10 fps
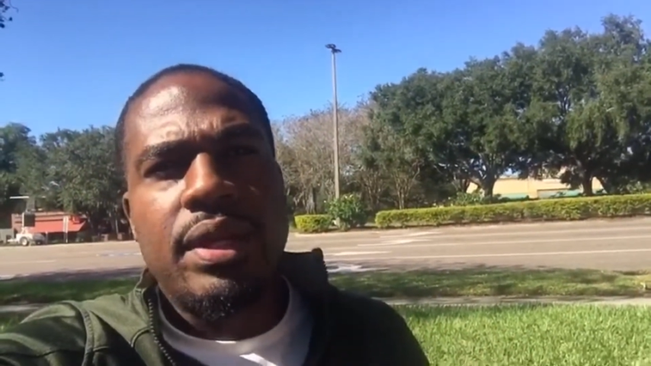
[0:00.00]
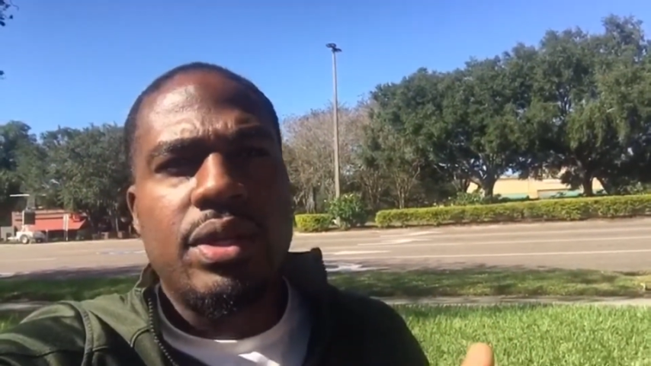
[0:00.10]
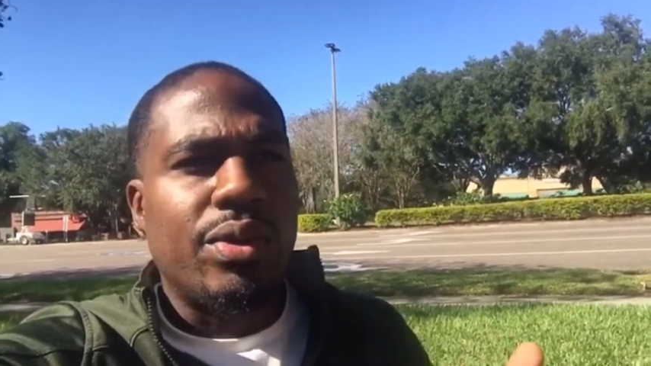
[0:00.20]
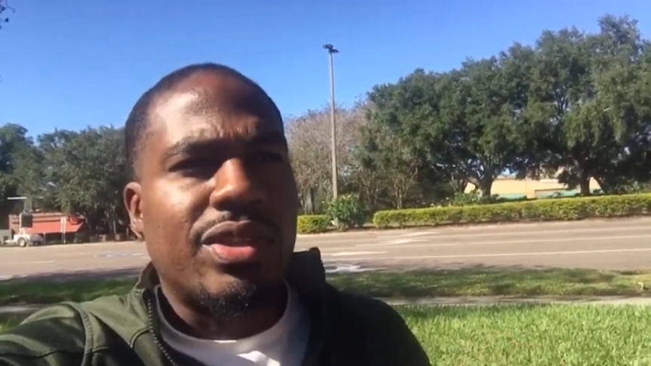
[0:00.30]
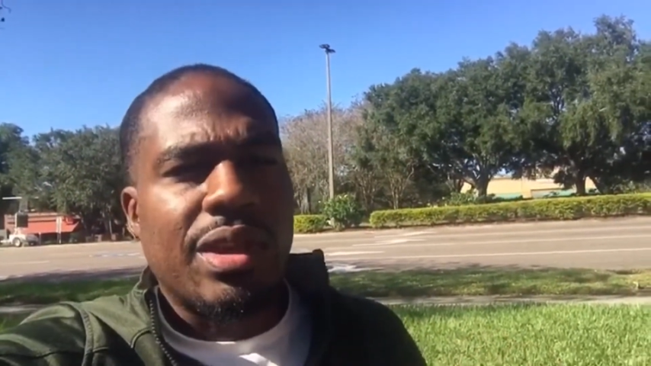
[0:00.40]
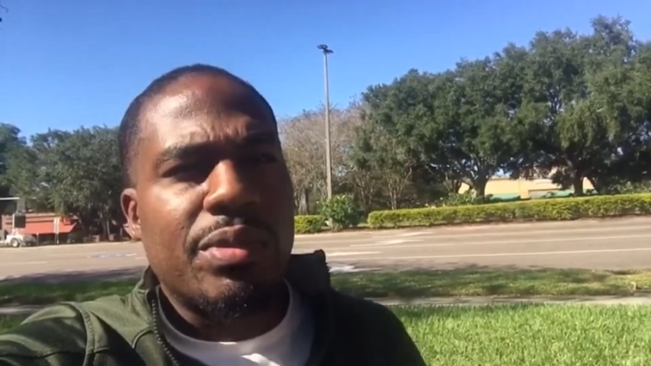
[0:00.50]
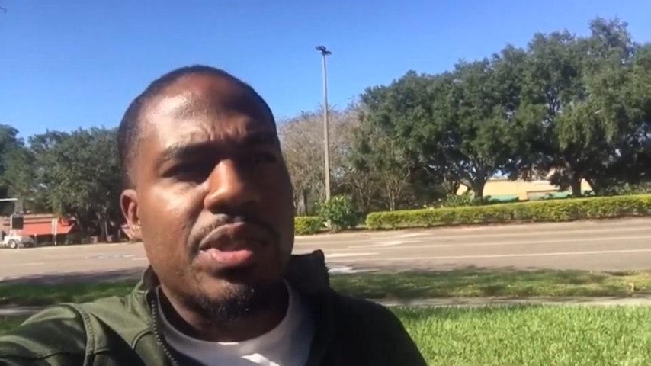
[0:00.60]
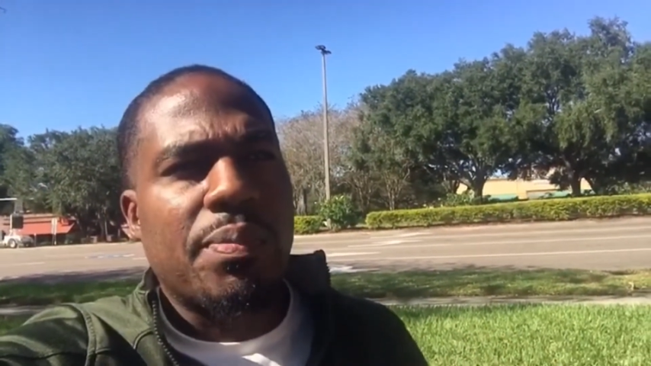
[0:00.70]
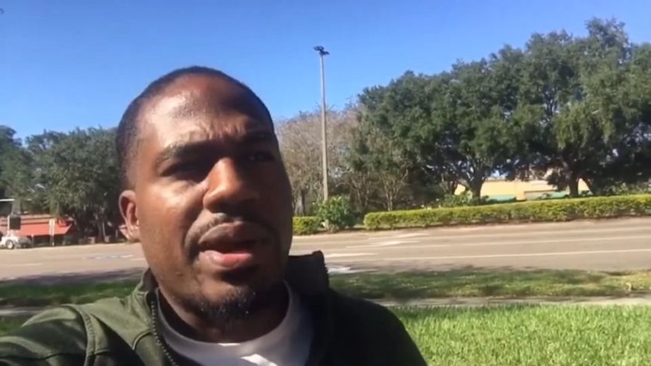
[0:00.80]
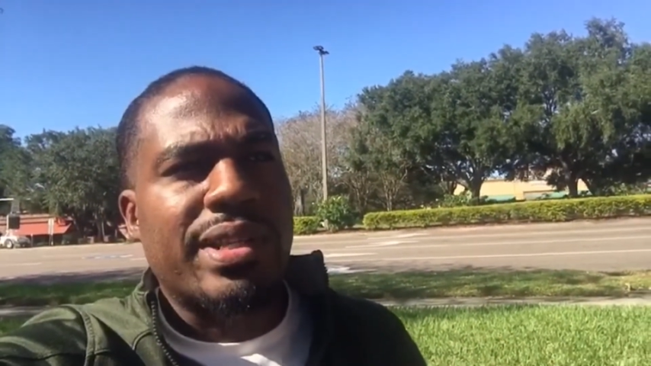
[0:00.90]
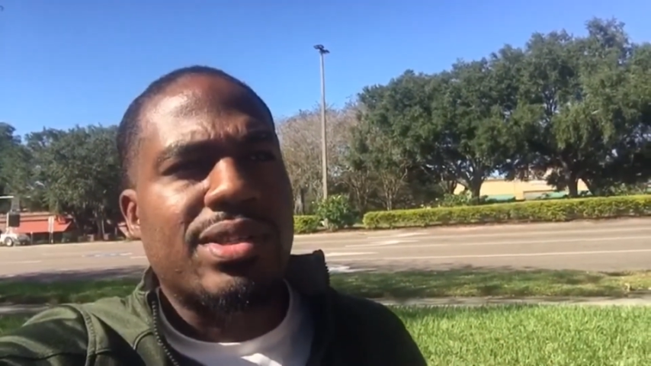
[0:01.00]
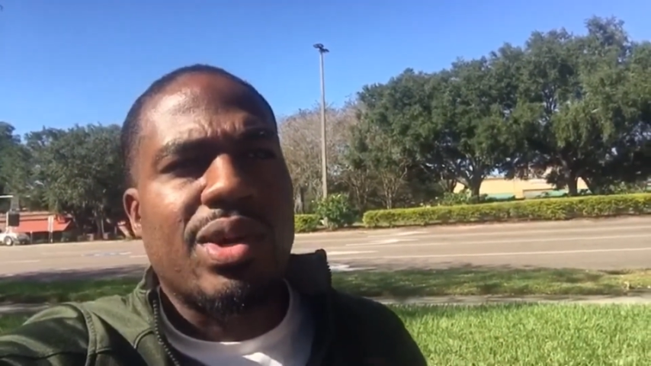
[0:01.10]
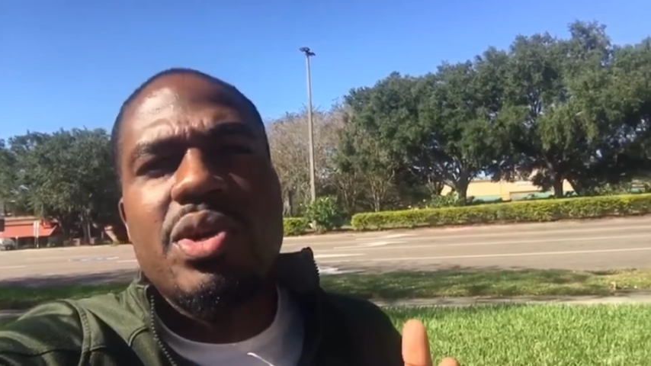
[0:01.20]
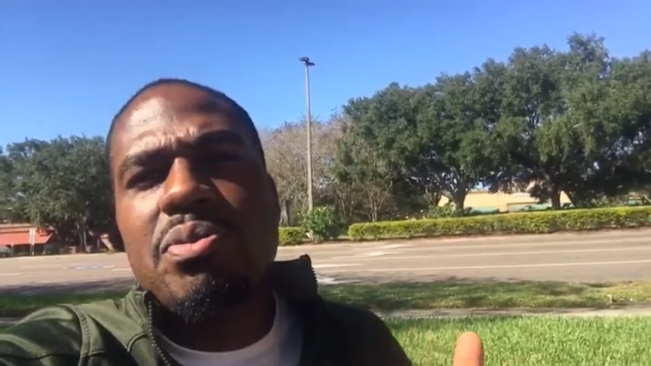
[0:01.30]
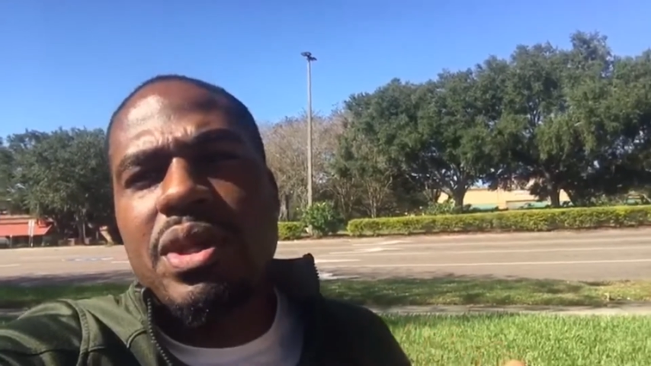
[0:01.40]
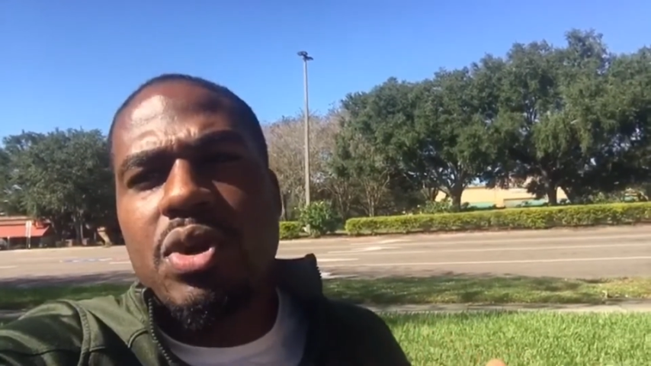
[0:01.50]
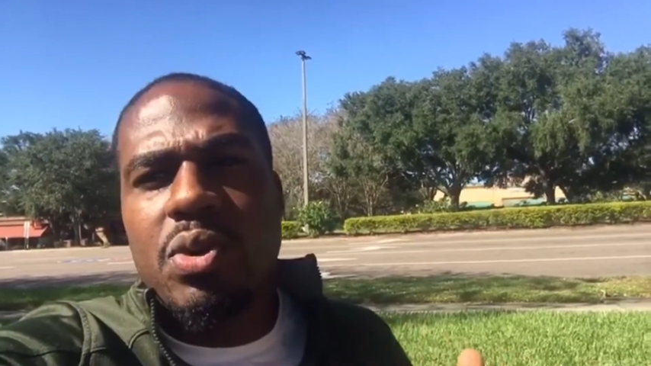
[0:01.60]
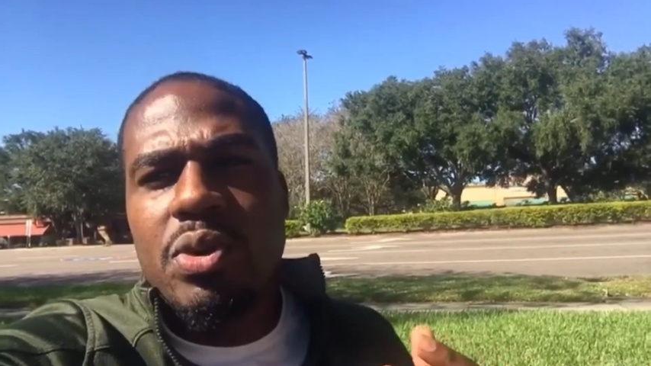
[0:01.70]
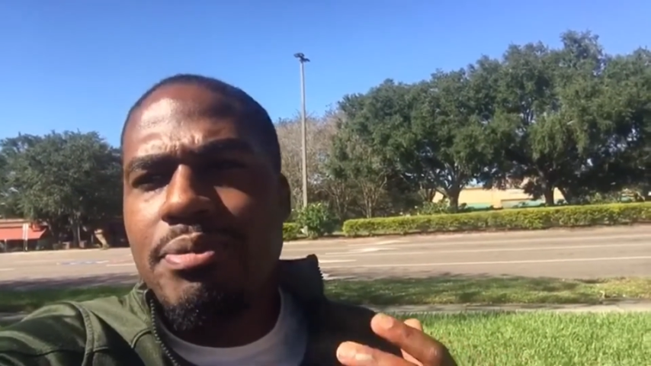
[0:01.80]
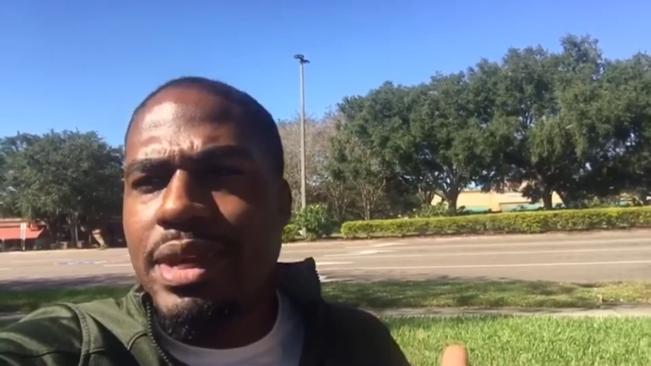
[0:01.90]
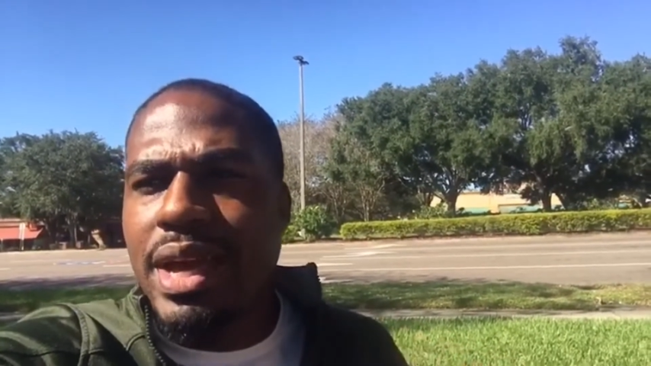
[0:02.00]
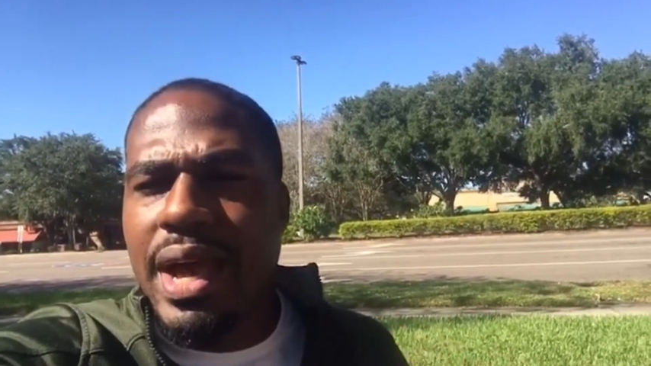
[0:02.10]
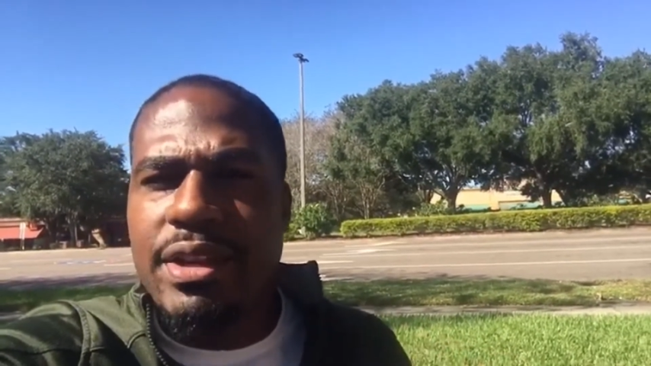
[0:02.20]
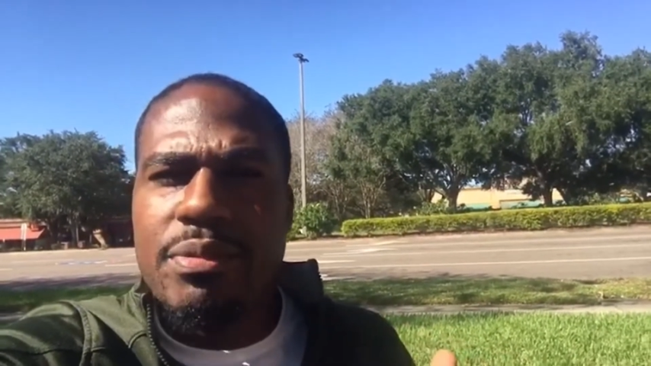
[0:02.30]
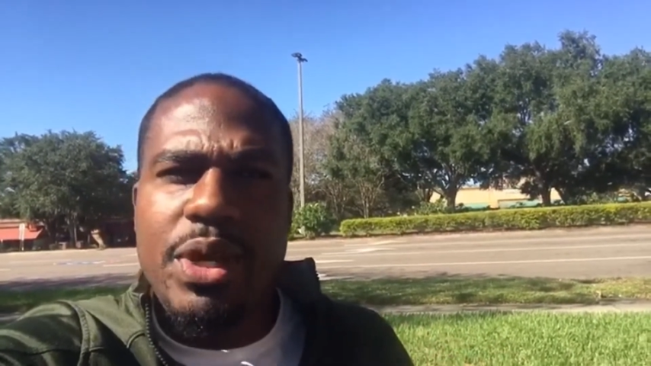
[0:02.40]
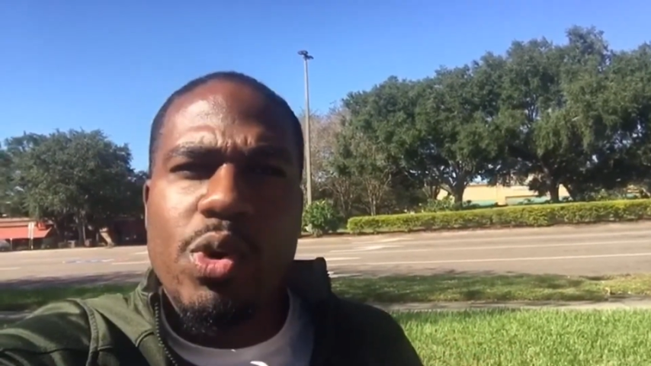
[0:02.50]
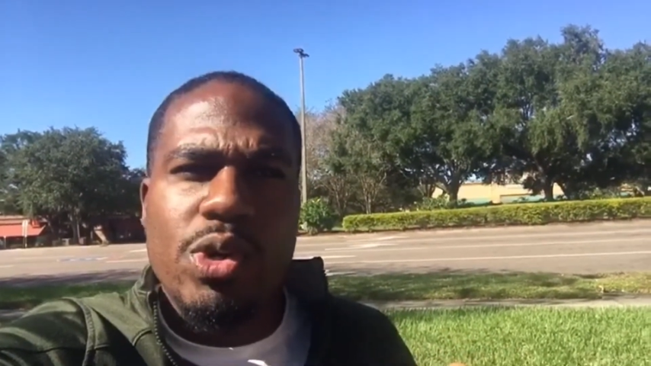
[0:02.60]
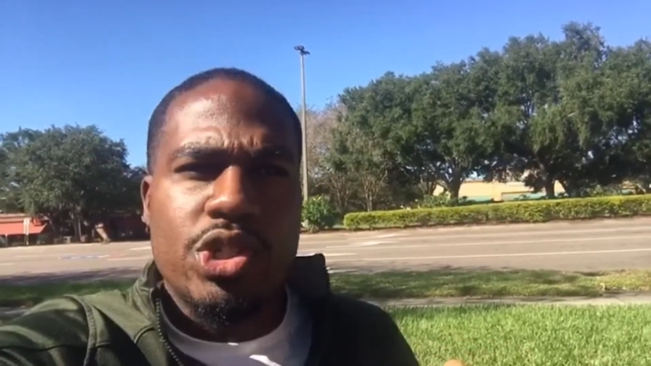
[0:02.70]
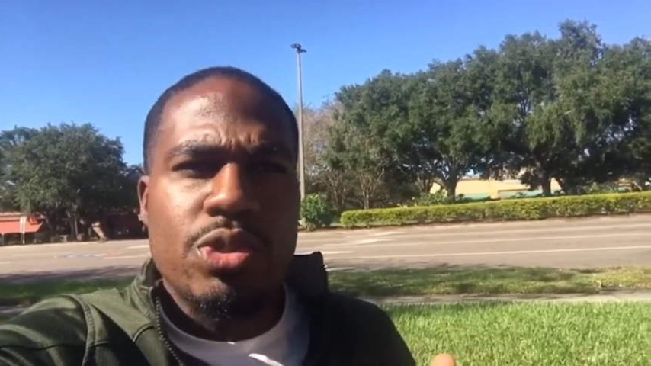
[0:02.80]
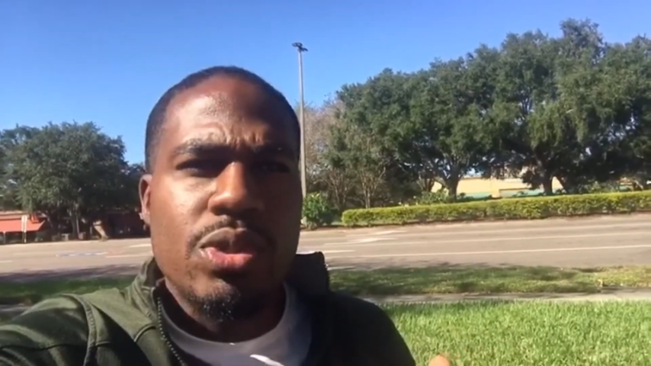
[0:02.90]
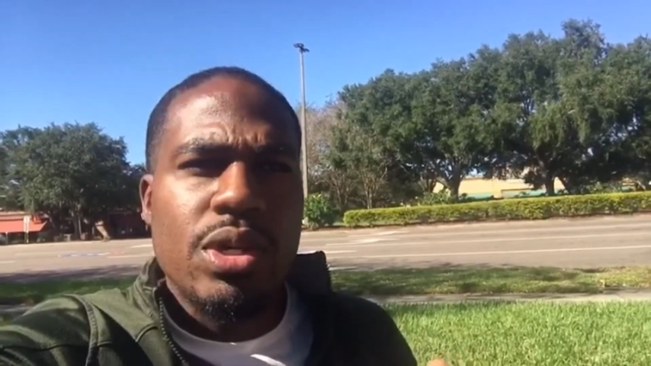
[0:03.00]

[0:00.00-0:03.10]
You tell them what your prices are. You be cool, you be kind, you be cordial.